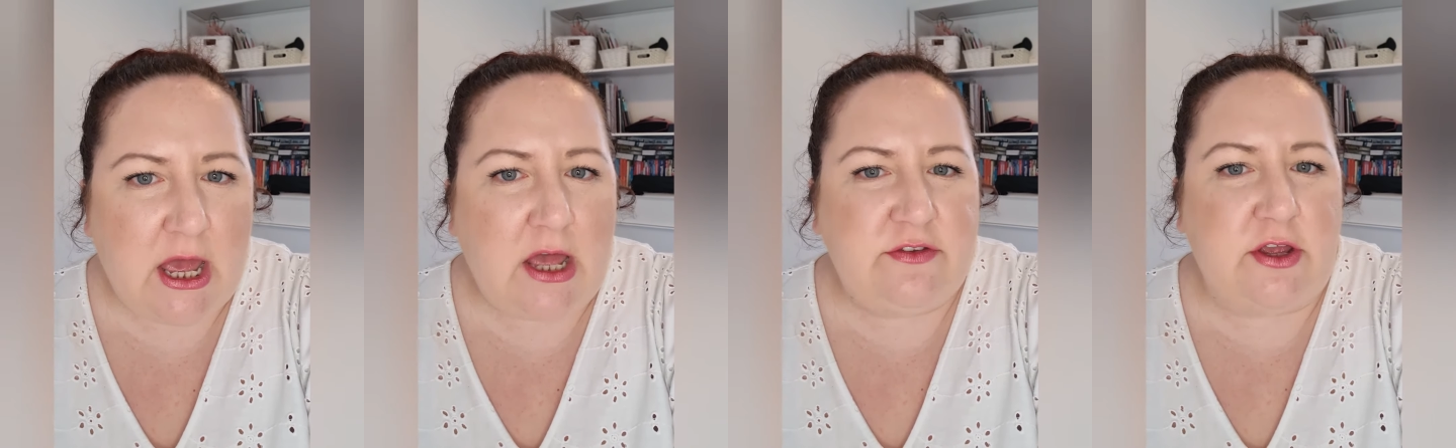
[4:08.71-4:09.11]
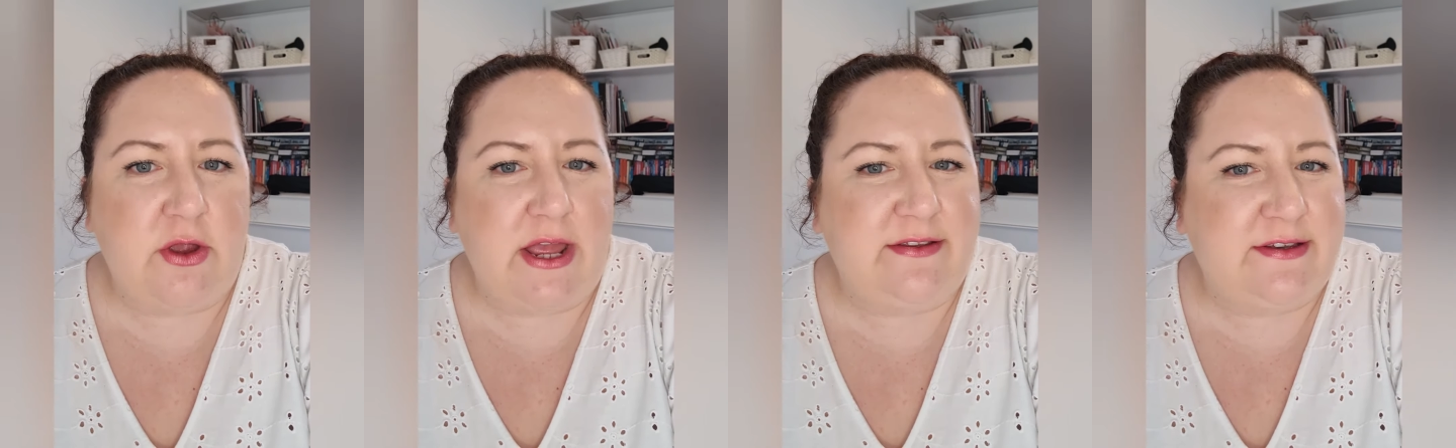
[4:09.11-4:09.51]
So
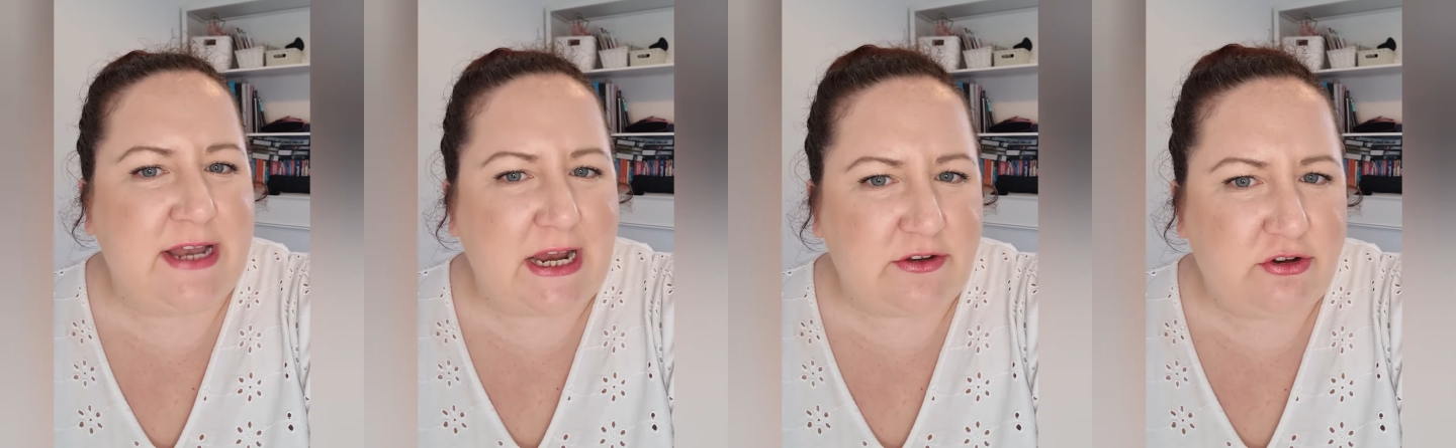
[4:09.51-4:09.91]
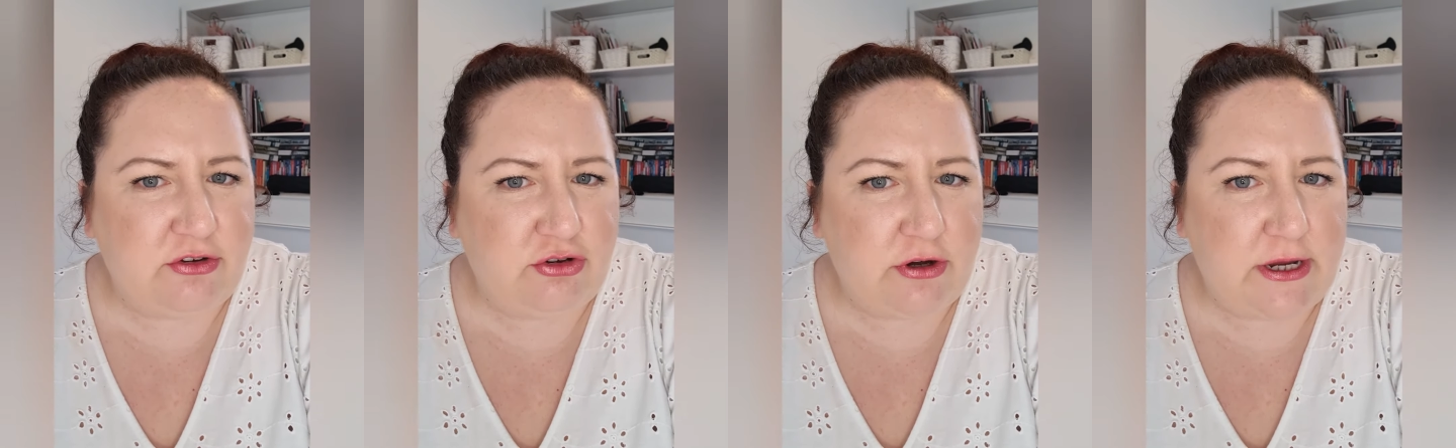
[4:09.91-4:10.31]
a
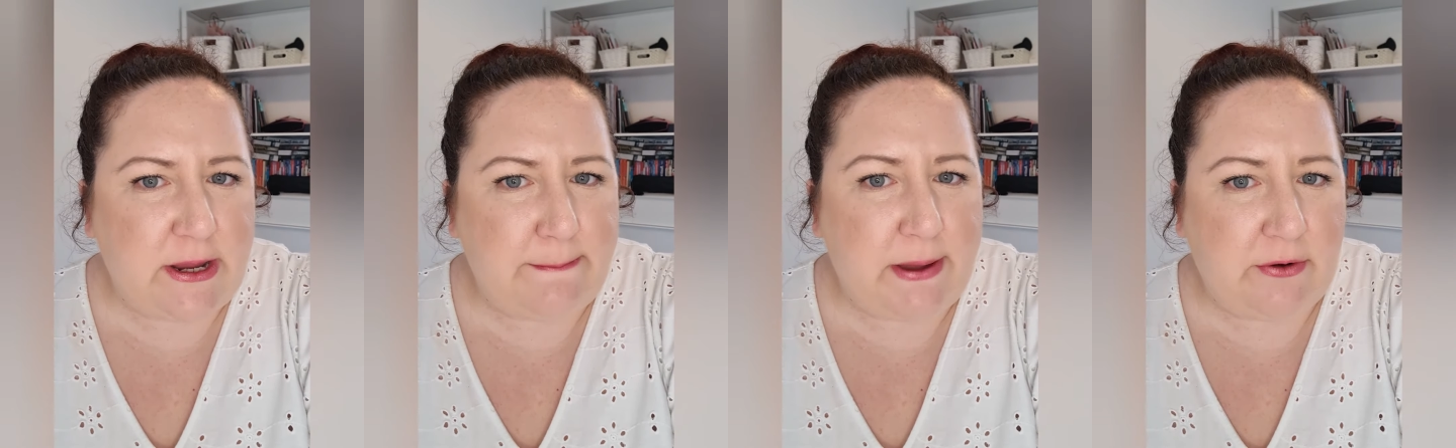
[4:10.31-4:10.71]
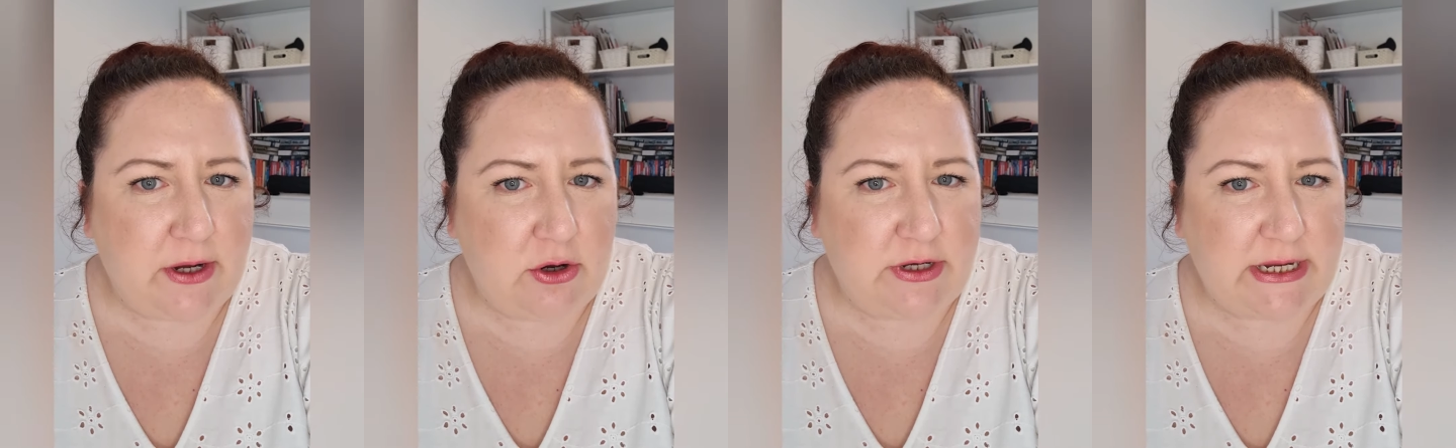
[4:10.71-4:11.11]
statutory
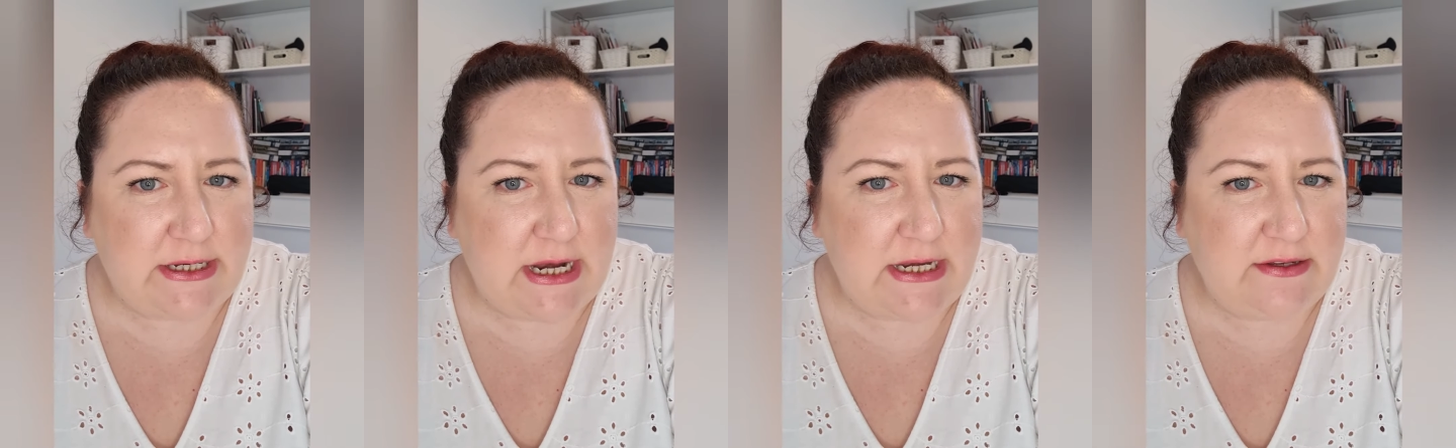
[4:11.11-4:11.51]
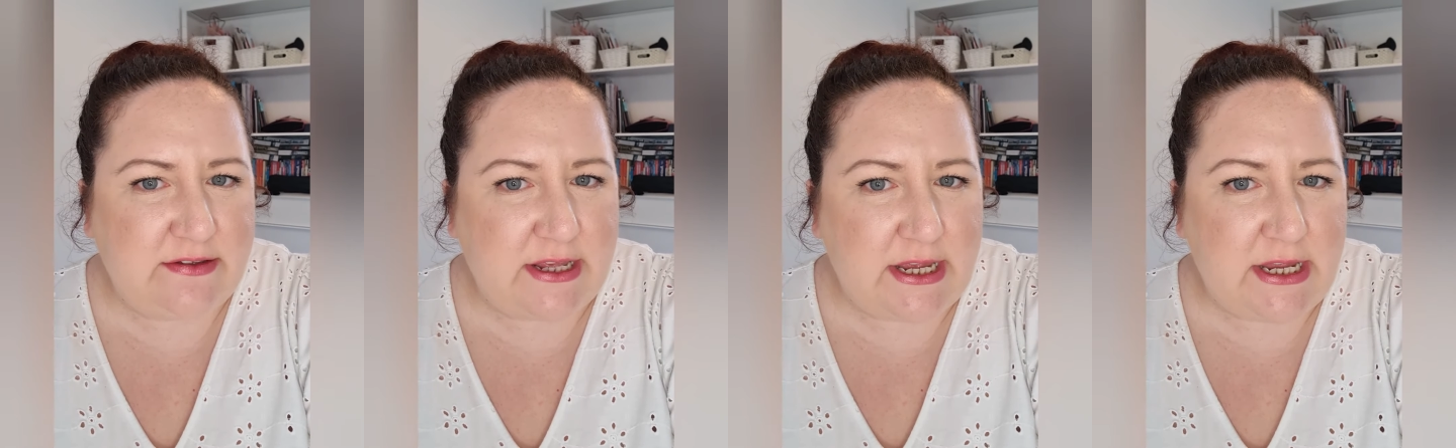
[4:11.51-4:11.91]
periodic
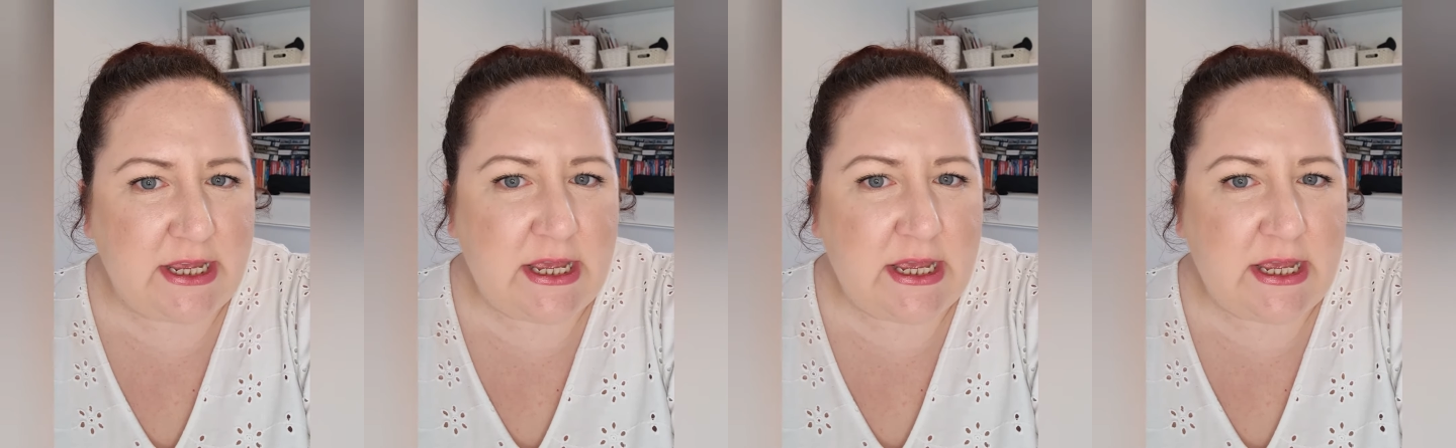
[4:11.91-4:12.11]
tenancy